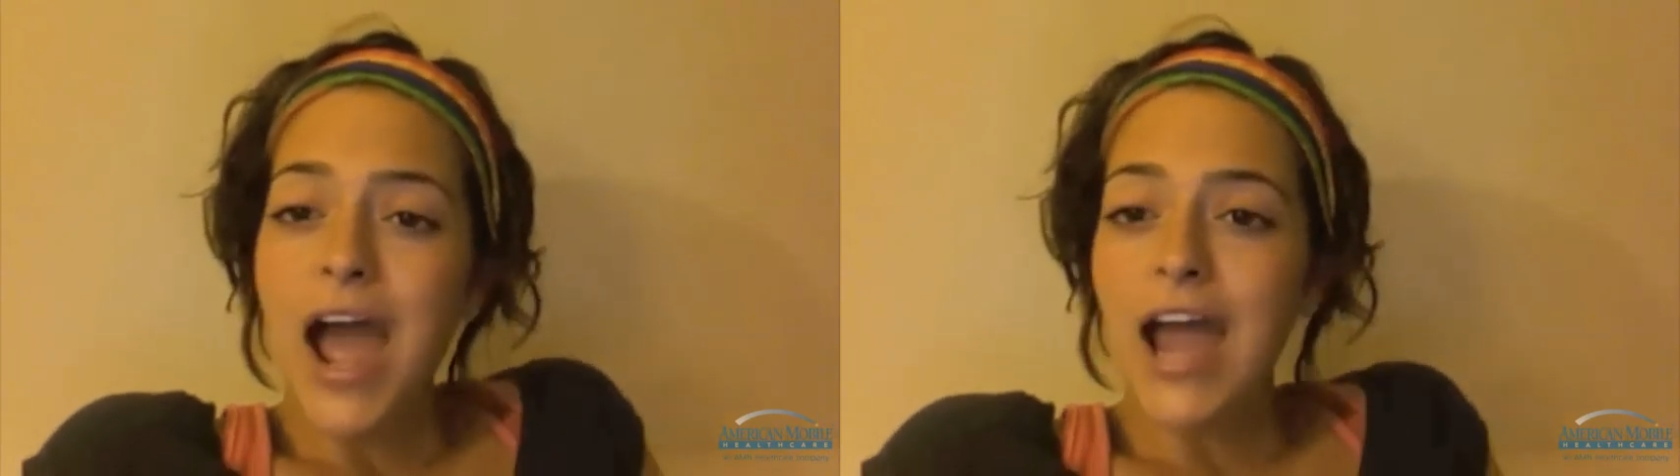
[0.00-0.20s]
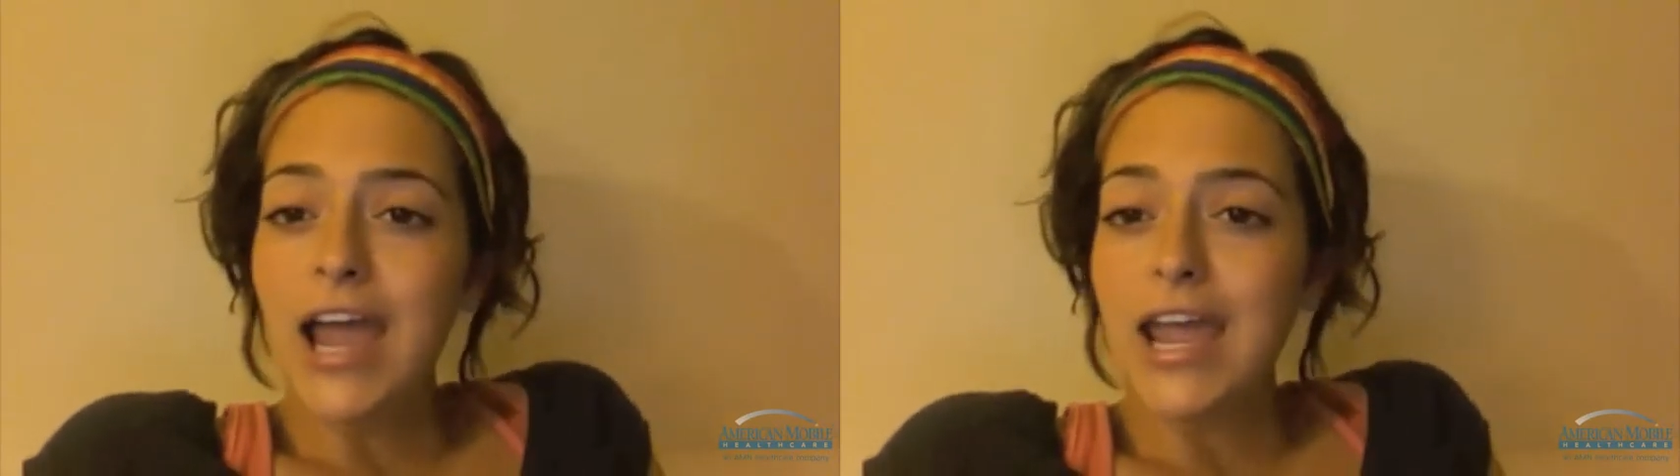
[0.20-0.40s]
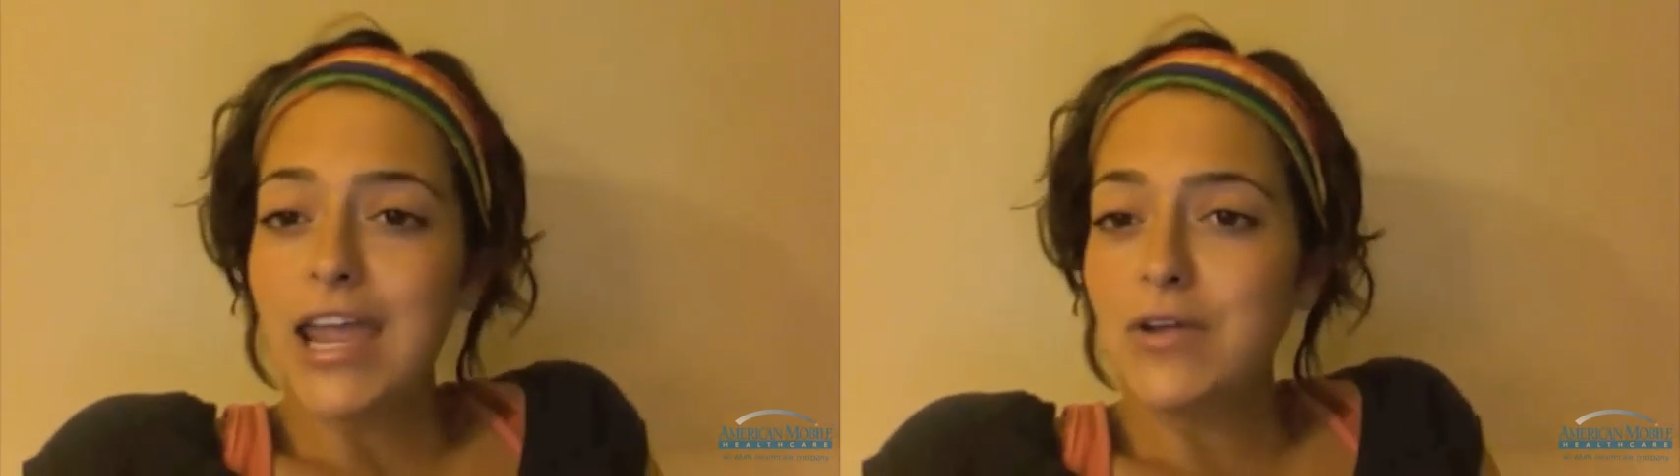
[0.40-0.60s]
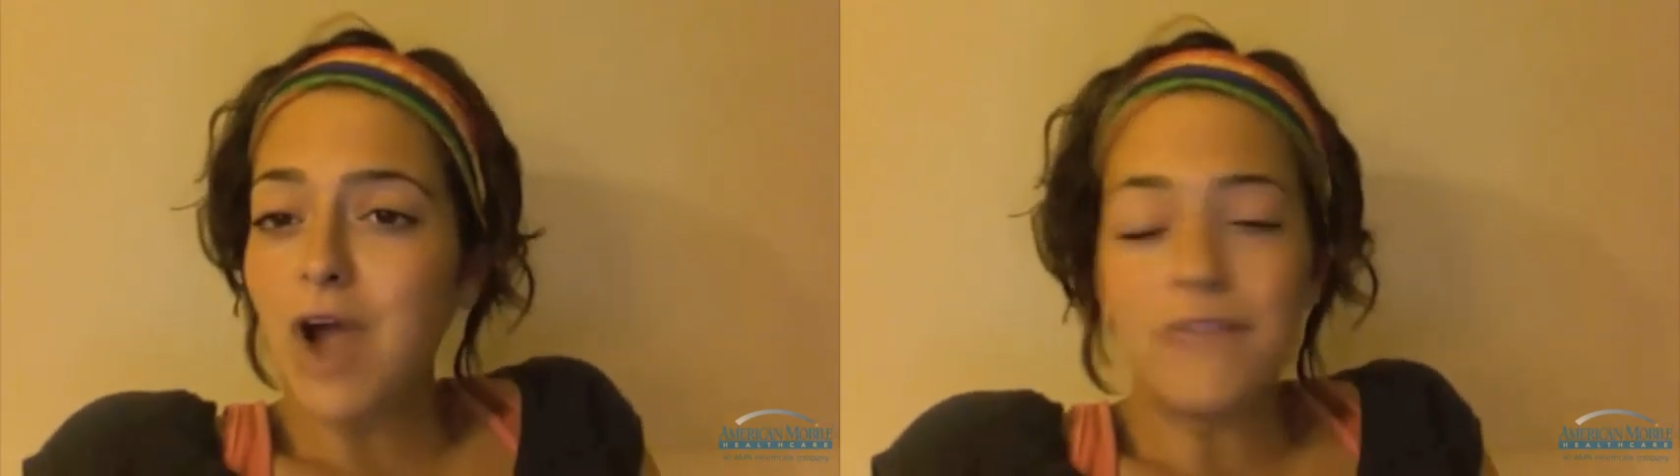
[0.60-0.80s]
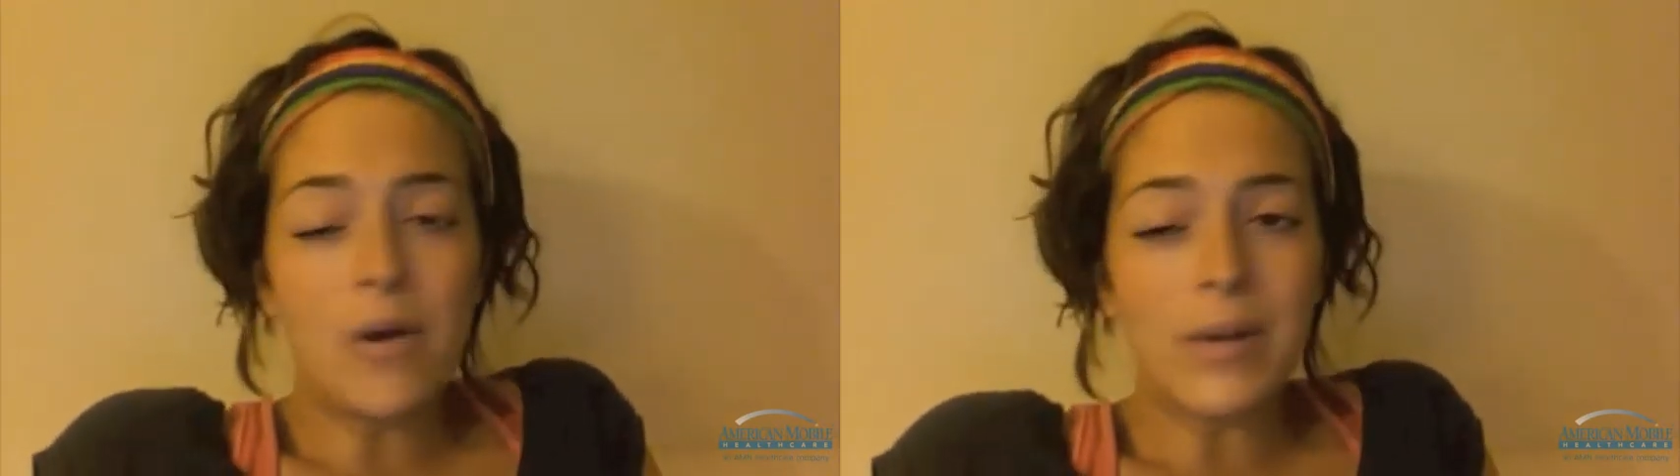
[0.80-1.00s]

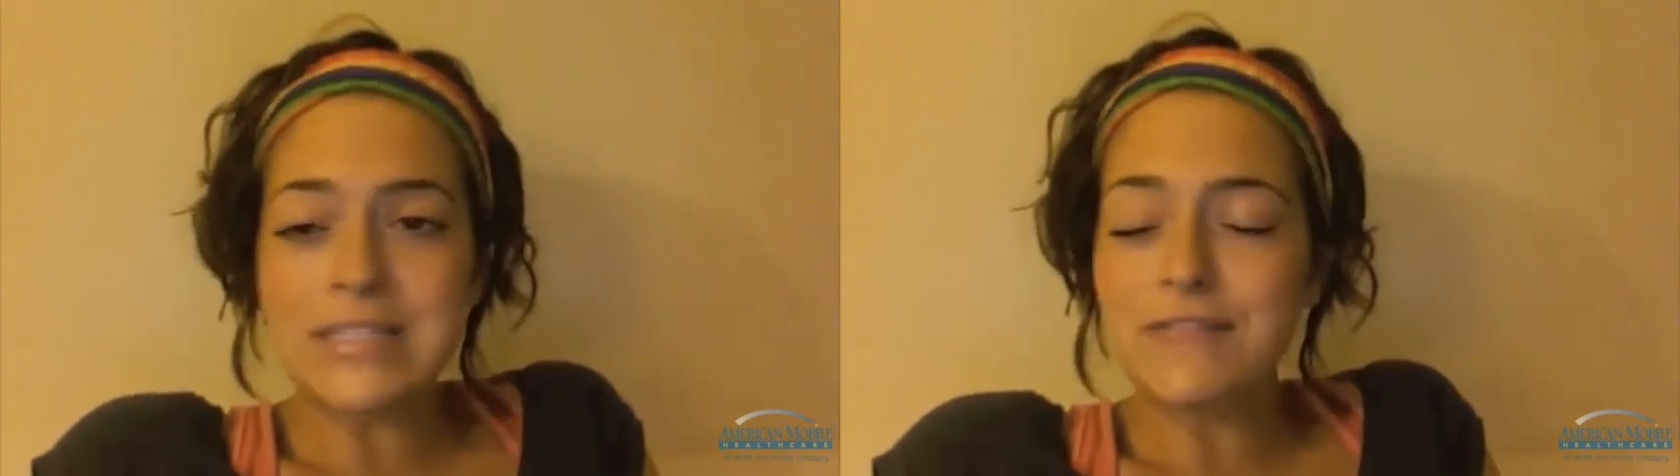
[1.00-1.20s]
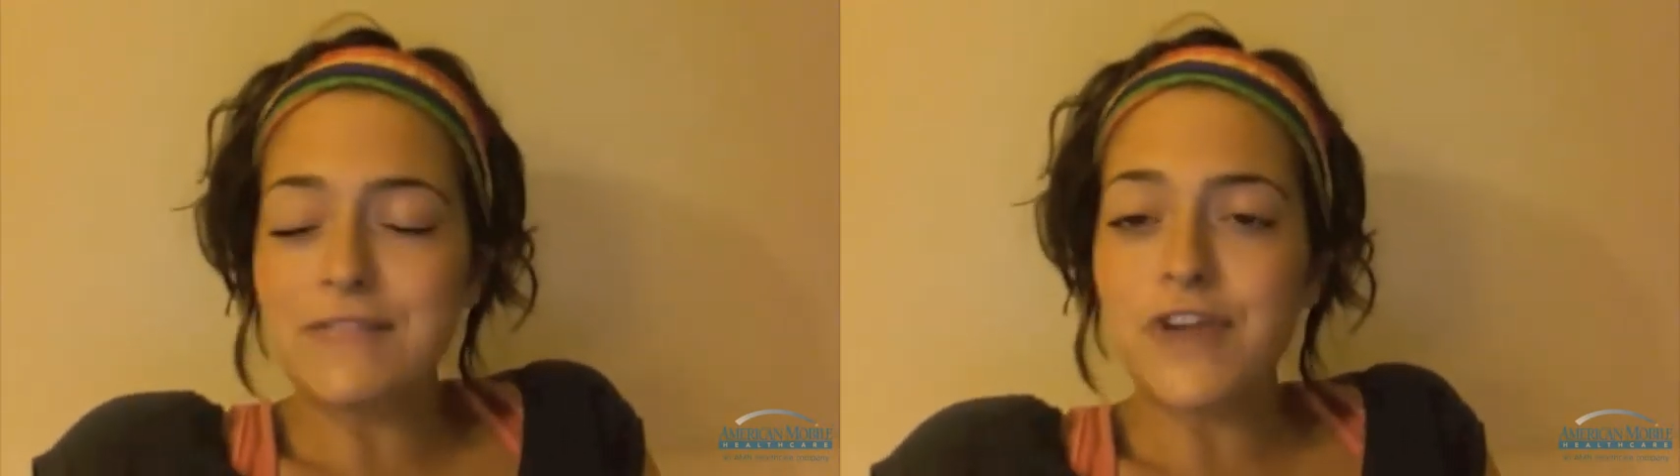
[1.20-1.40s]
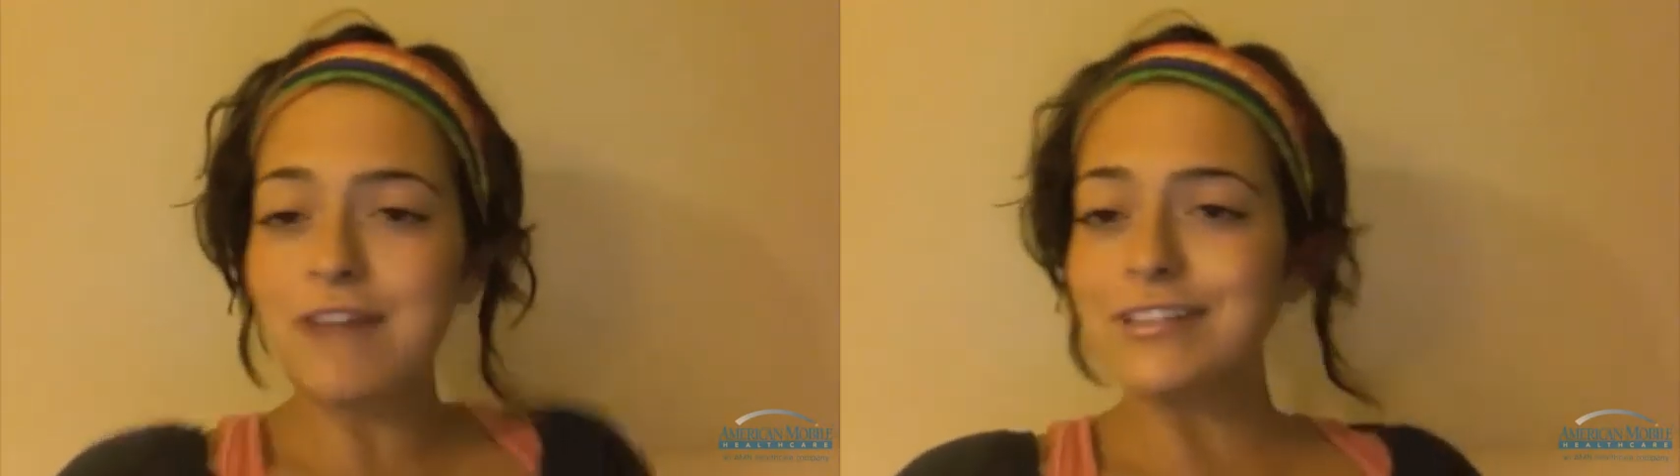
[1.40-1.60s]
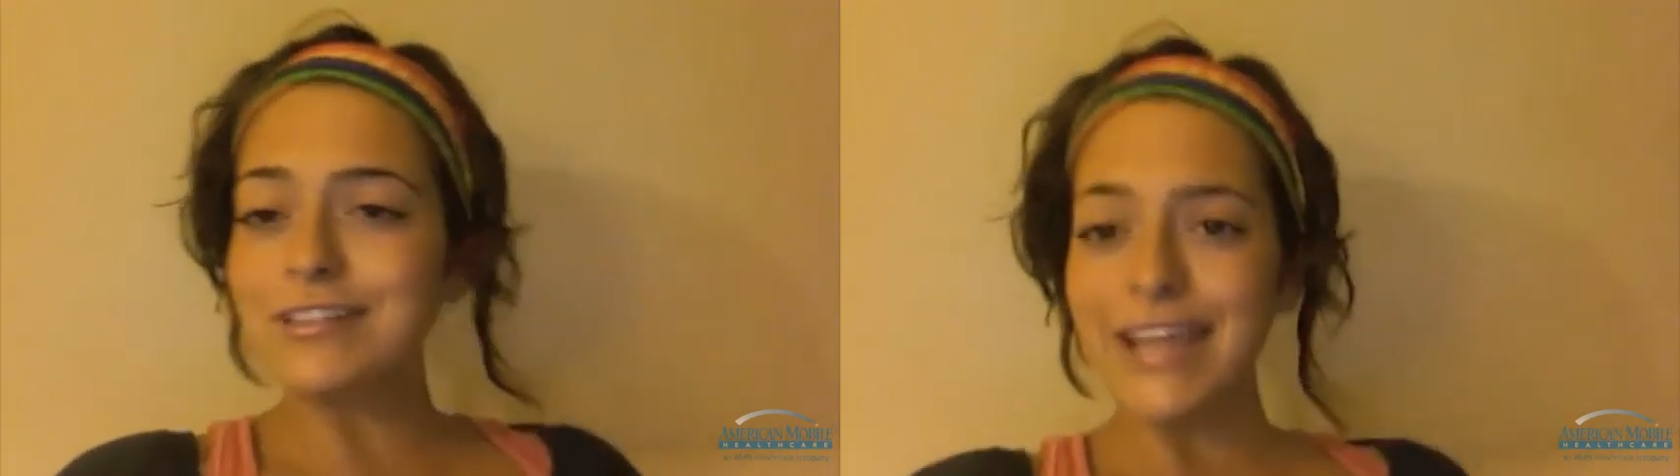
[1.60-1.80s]
I've always loved traveling,